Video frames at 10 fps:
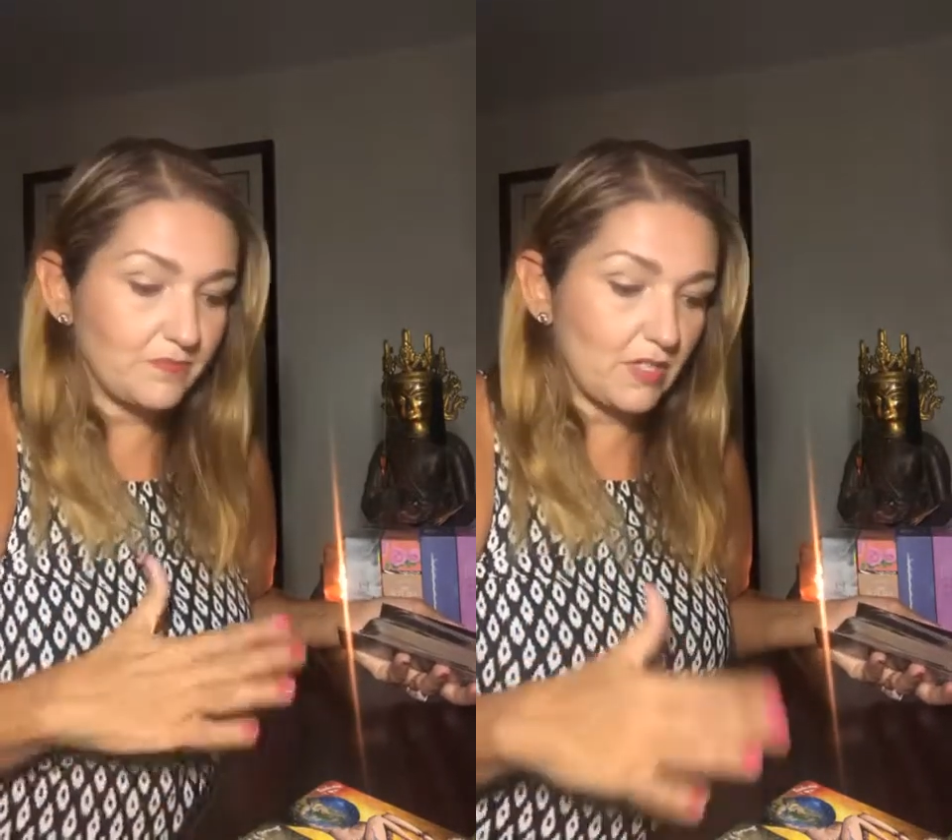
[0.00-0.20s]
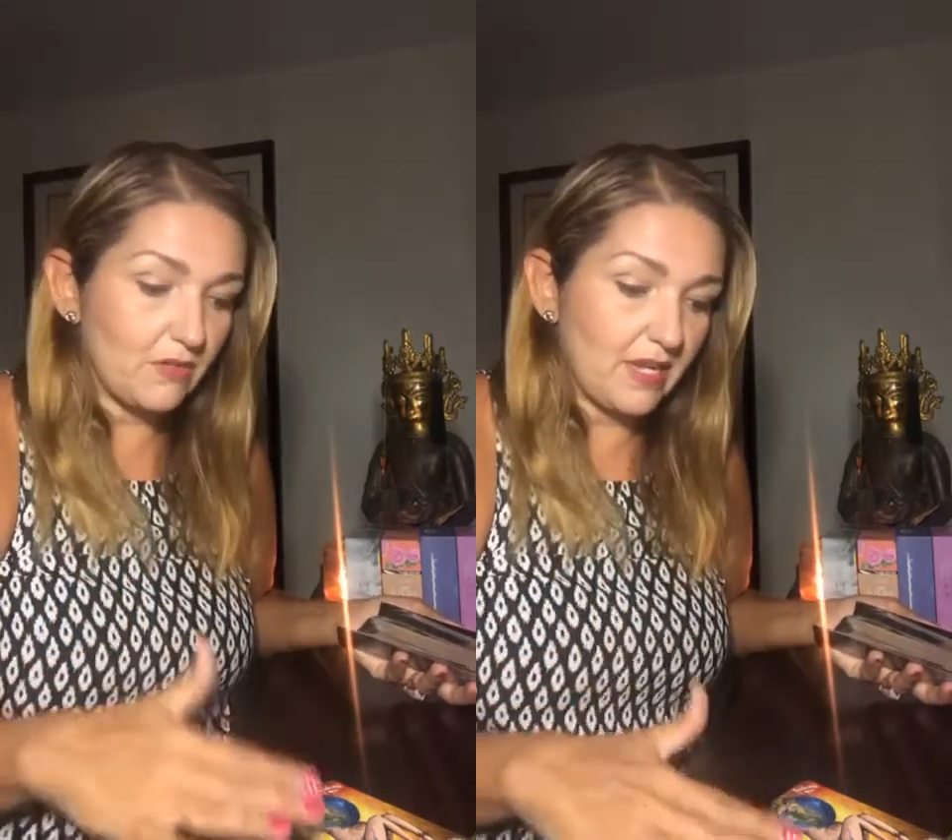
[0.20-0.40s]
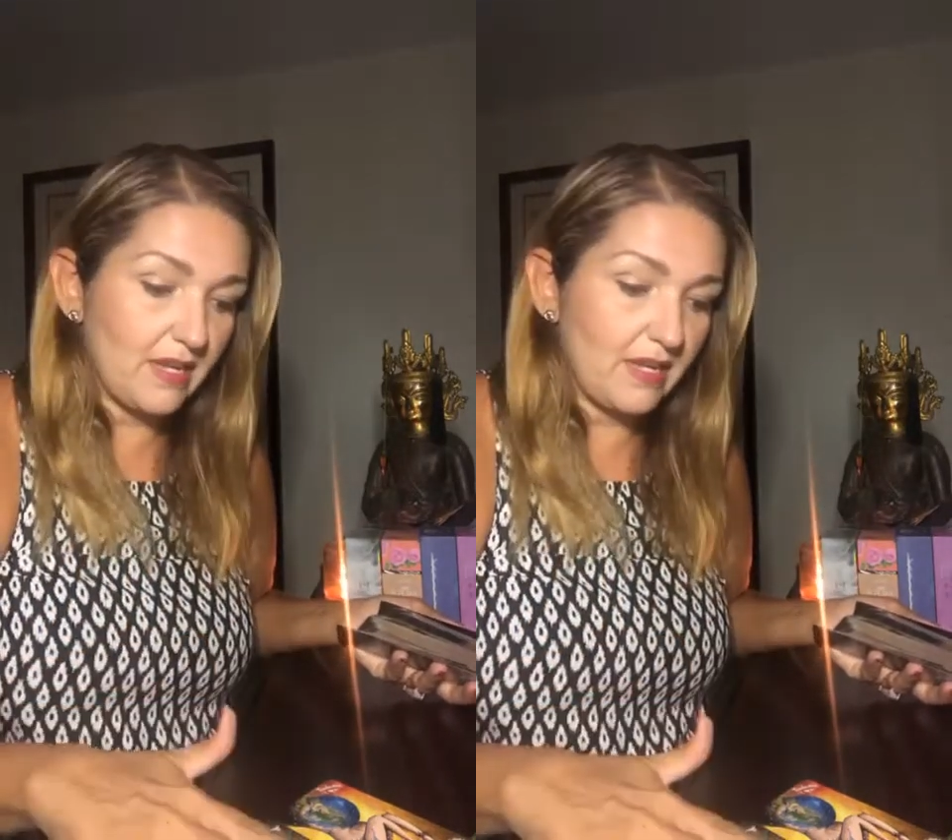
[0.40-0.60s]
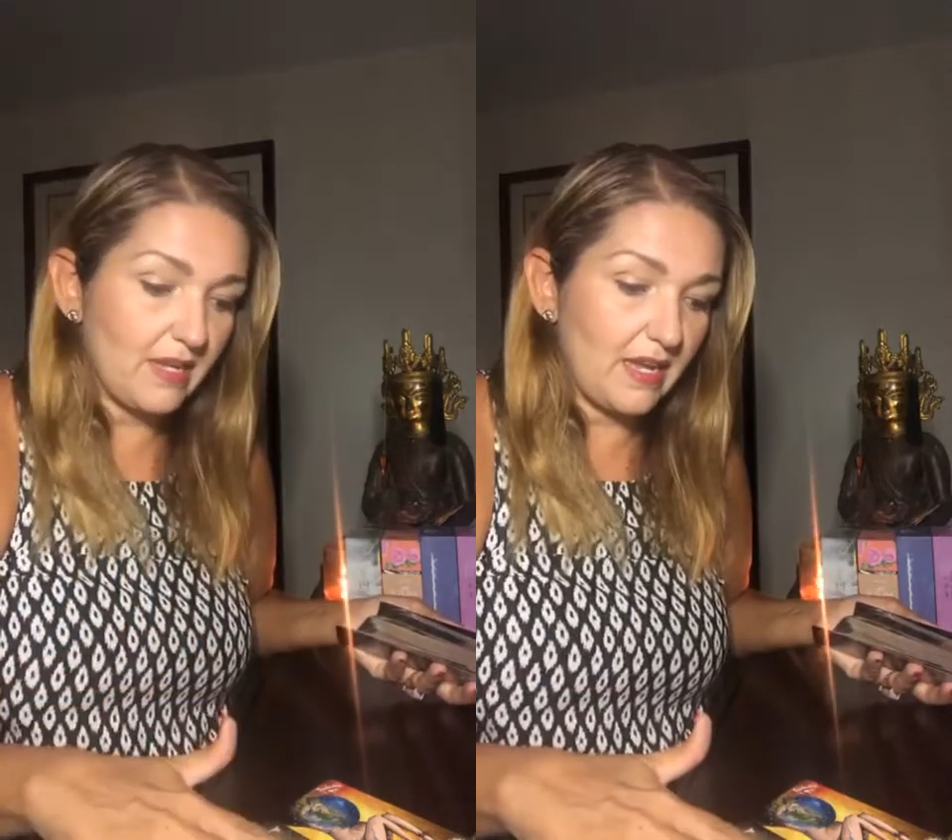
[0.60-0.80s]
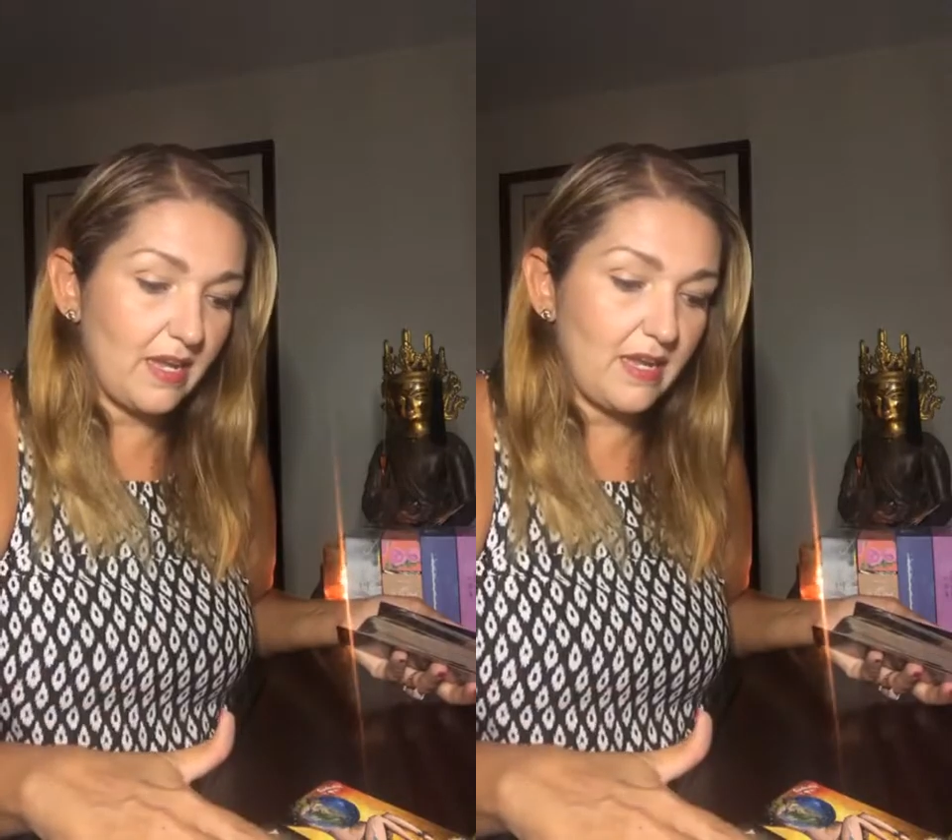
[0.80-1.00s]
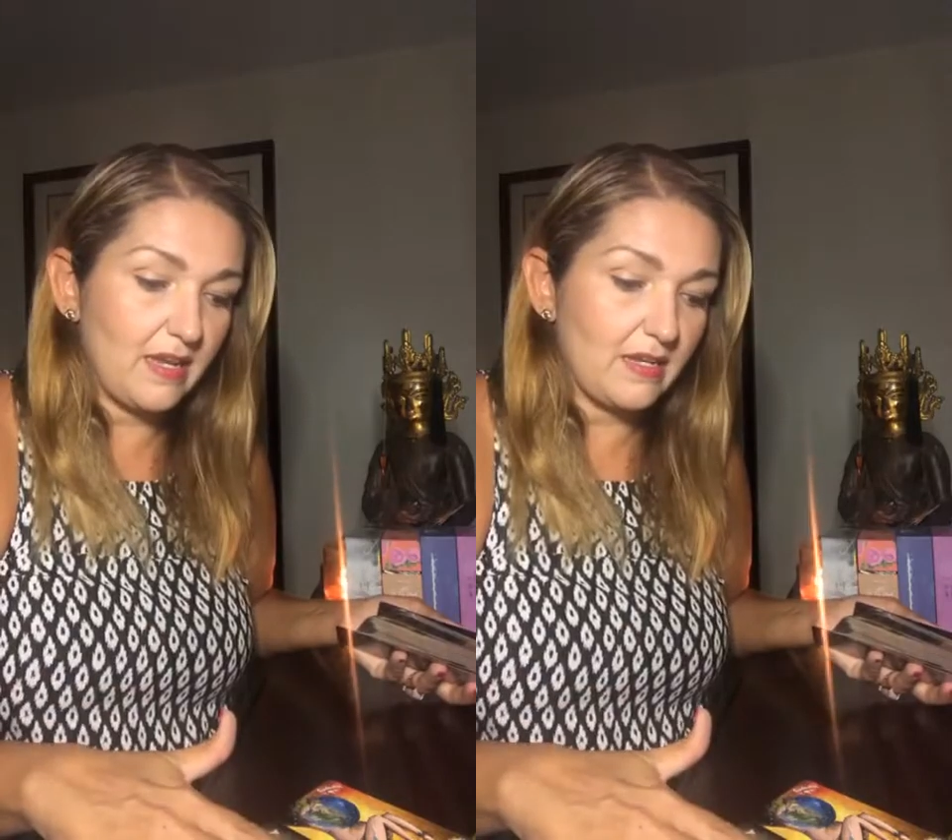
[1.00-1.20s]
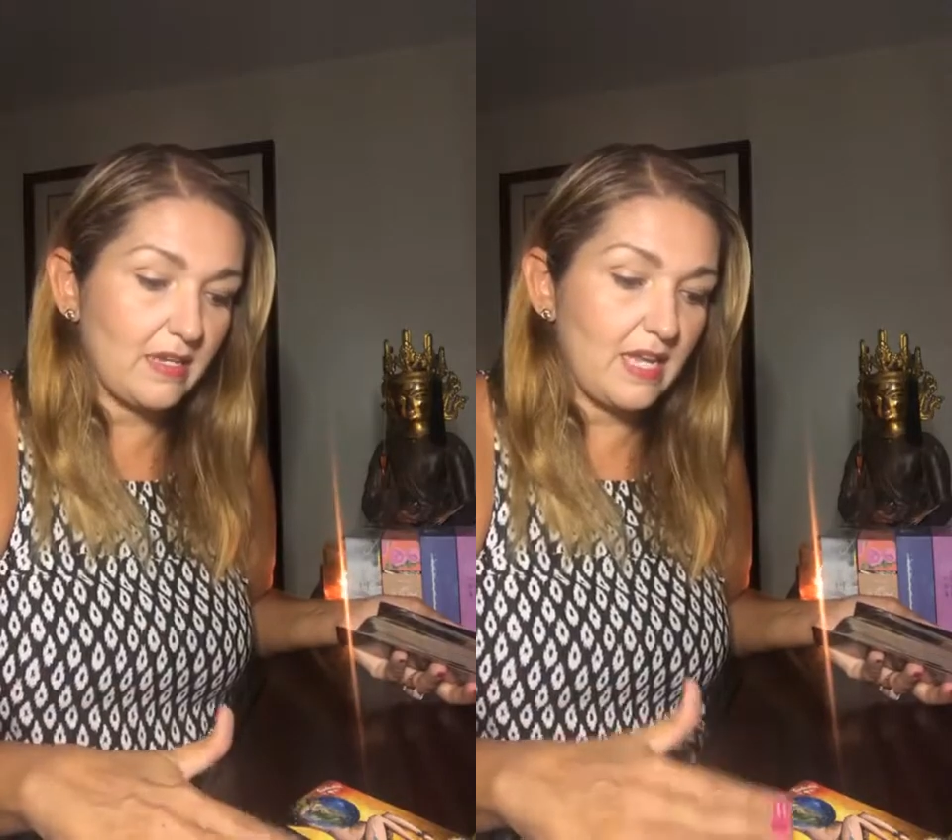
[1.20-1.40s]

Okay, and